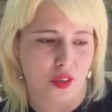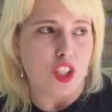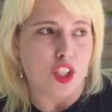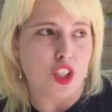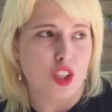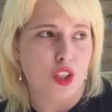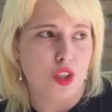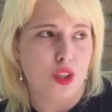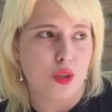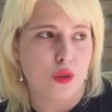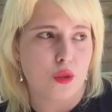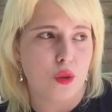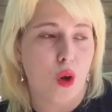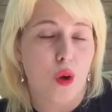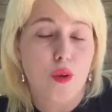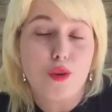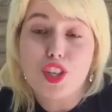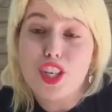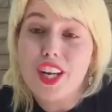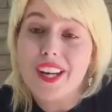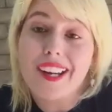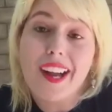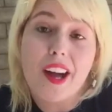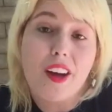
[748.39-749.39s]
to go
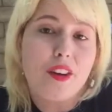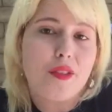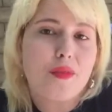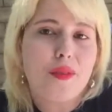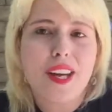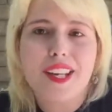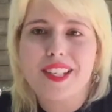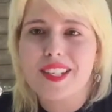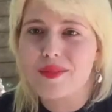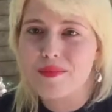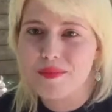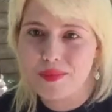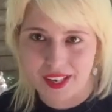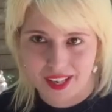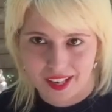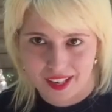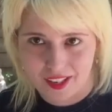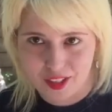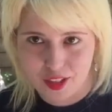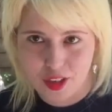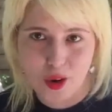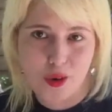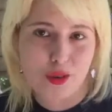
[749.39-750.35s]
check out a random band.